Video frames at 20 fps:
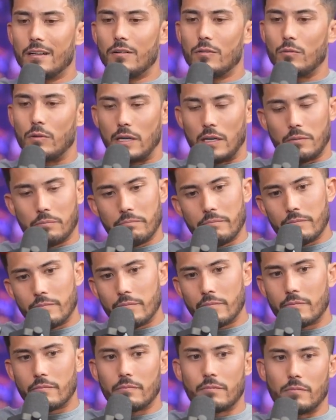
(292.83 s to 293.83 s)
Well,
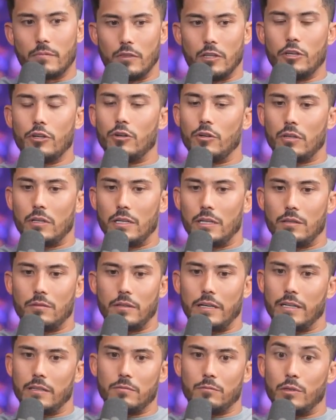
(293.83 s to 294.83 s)
literally
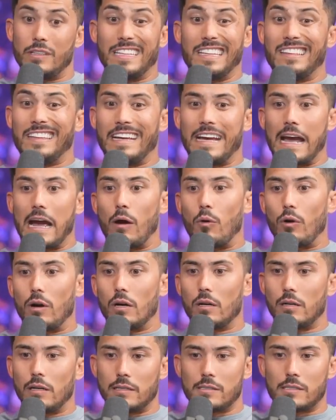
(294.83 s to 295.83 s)
like within the
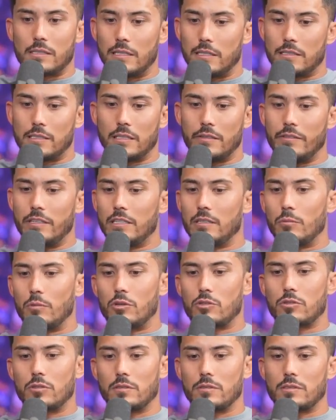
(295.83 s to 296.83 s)
hour, I see a TV
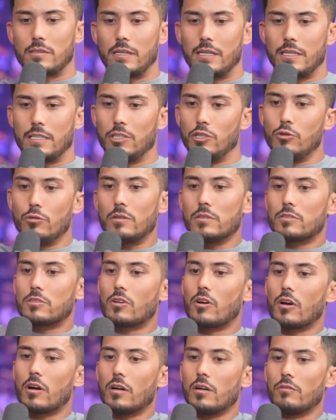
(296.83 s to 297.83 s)
commercial. It's like, you can
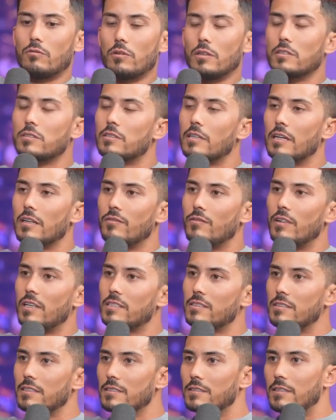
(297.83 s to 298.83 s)
start real estate
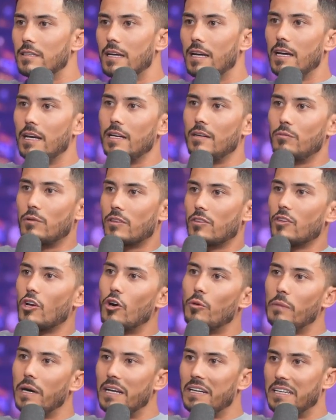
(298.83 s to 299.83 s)
investing today with no
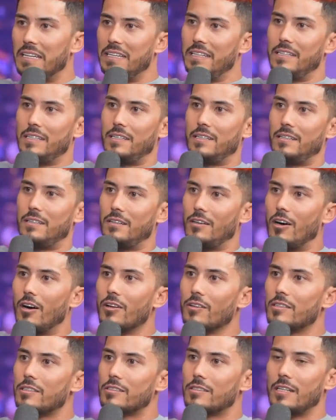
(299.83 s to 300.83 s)
money and all
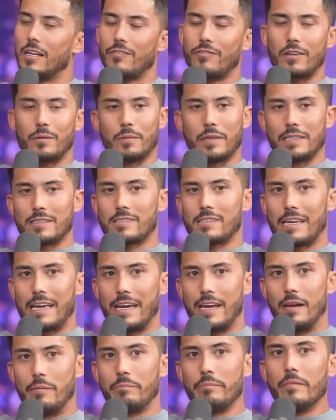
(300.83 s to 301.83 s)
this stuff. And I'm like,
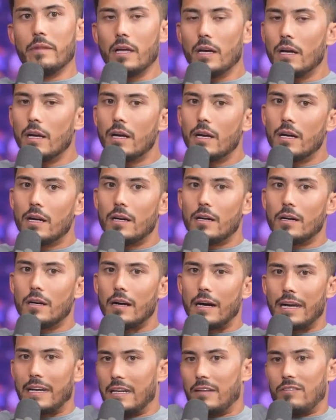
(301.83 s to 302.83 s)
scam.
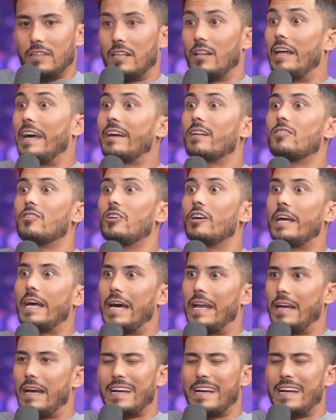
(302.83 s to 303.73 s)
I didn't even like look at it.